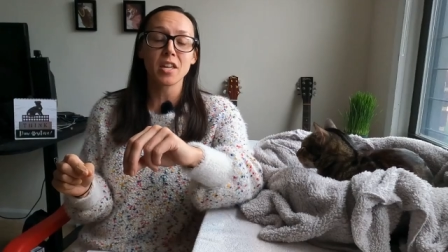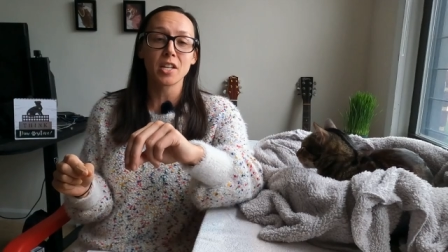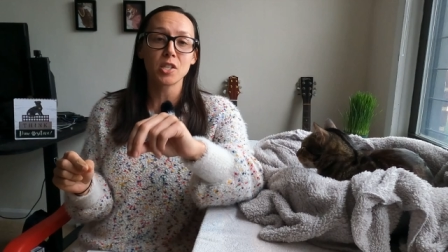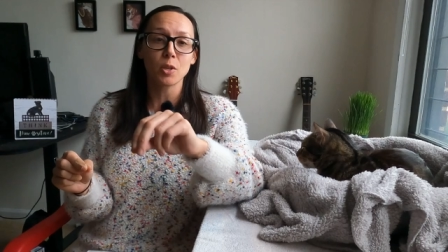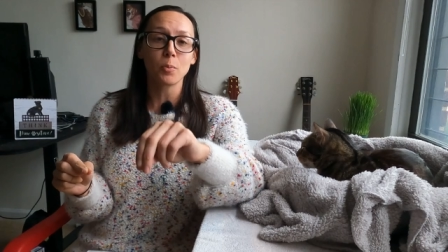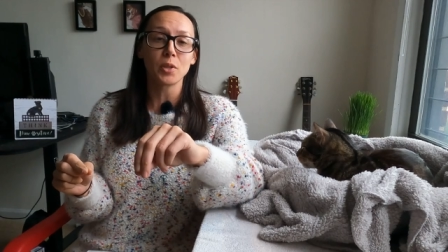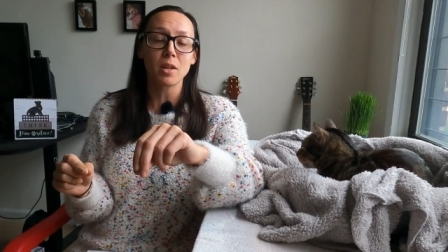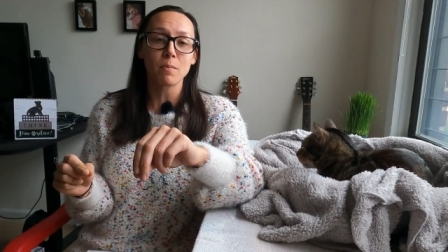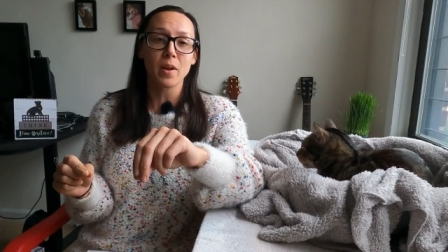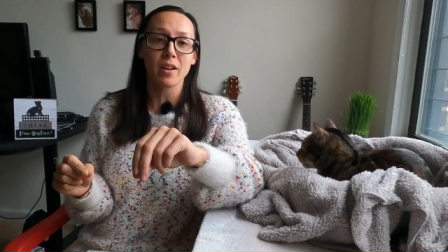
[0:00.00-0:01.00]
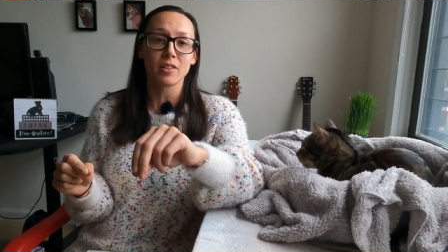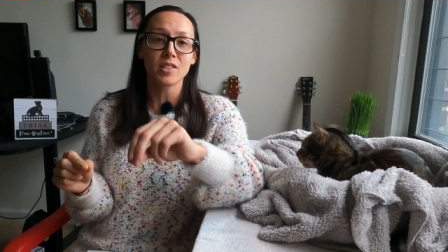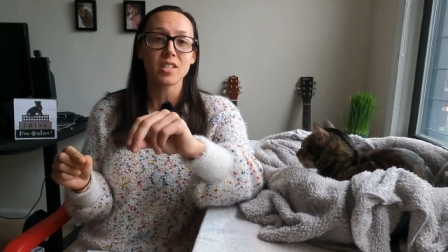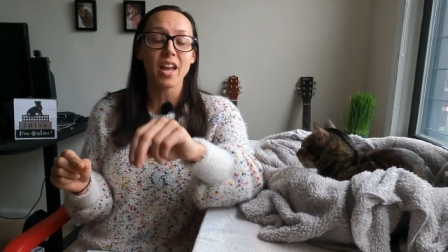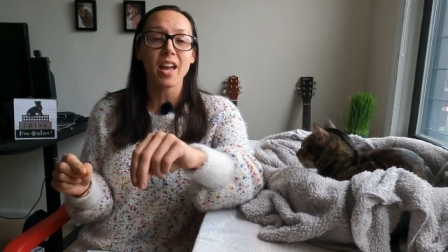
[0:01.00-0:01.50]
that it's complete and
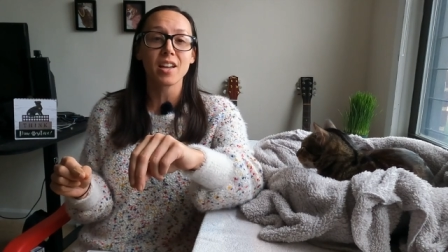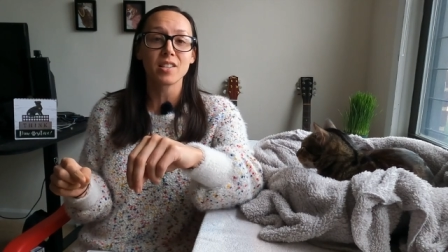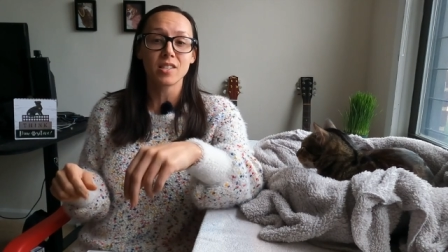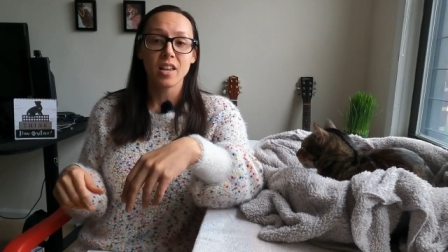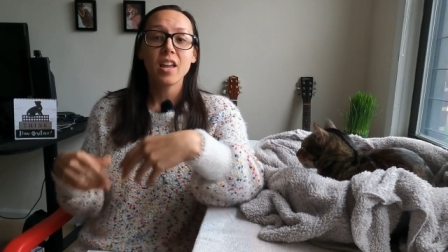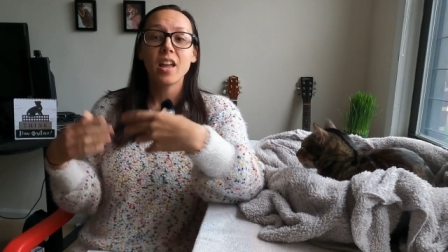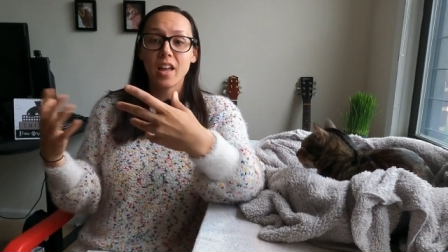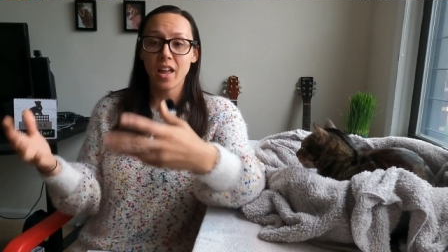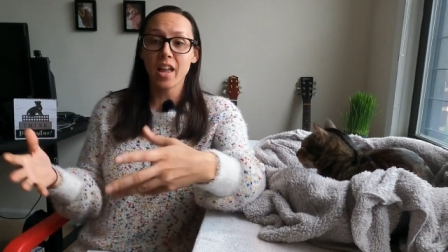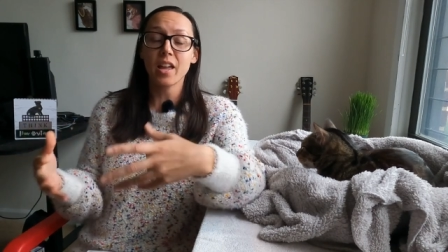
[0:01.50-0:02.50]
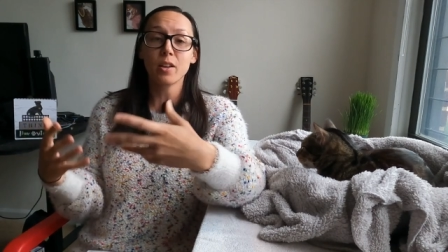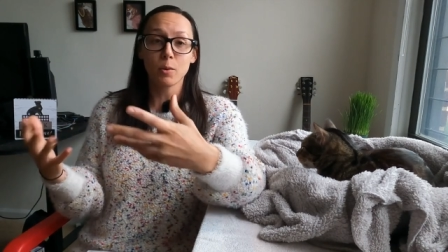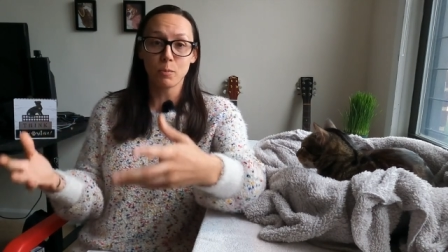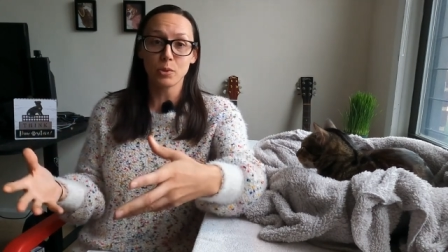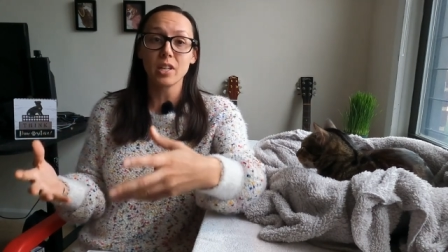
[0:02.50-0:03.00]
balanced as a
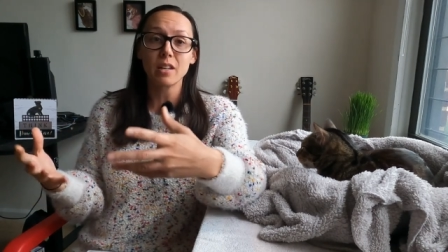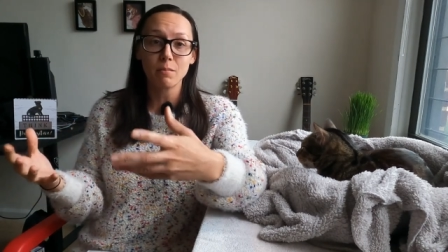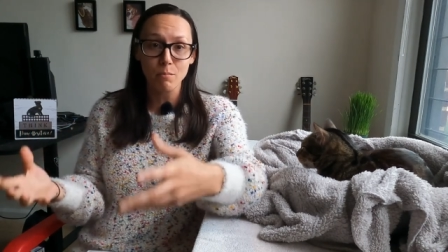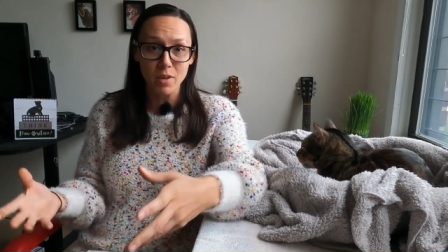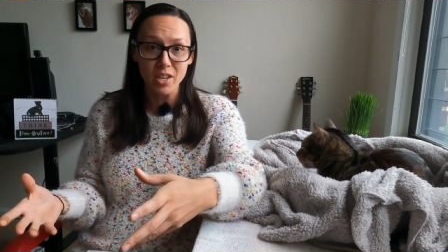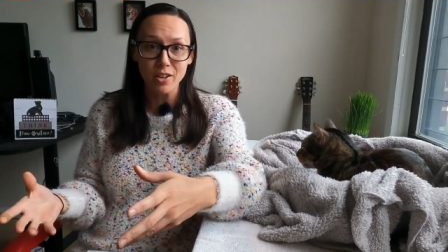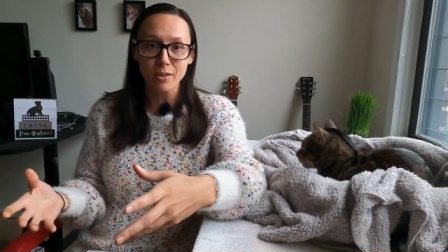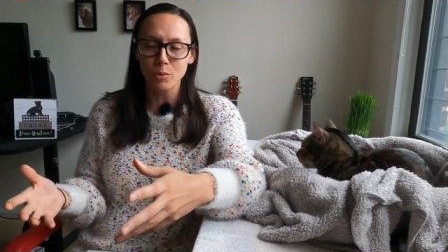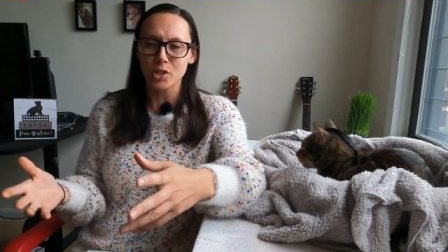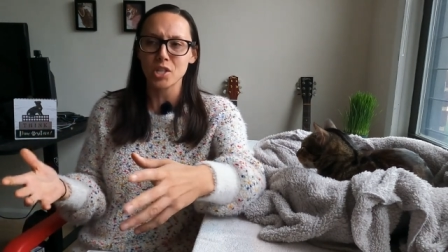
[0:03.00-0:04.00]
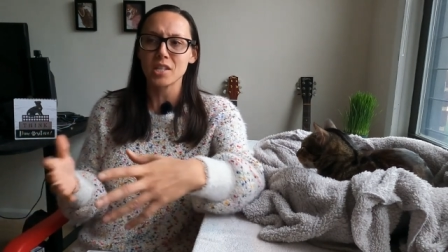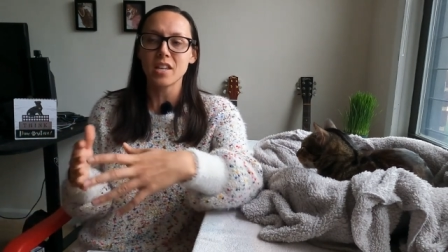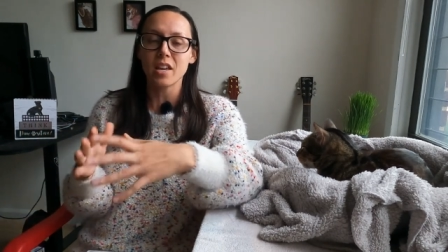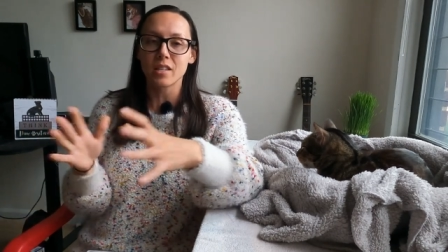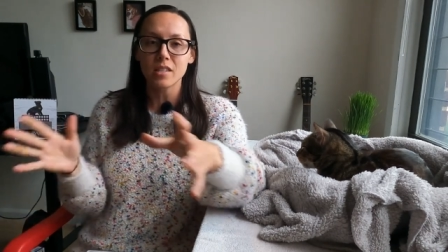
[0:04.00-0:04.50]
complete meal, which is
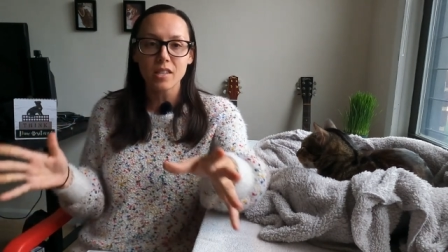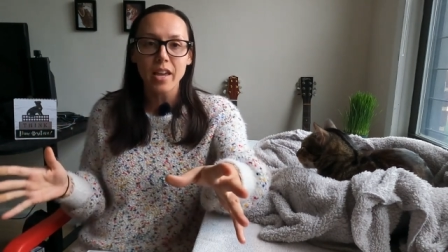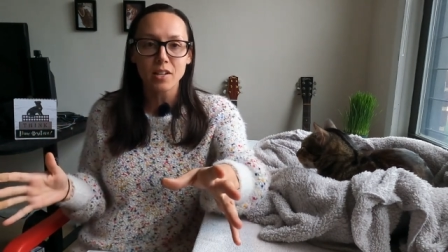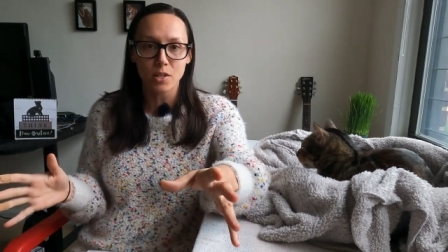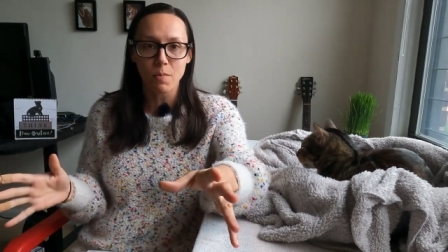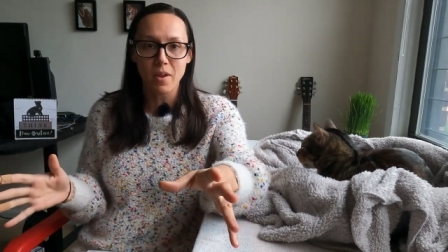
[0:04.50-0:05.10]
insane to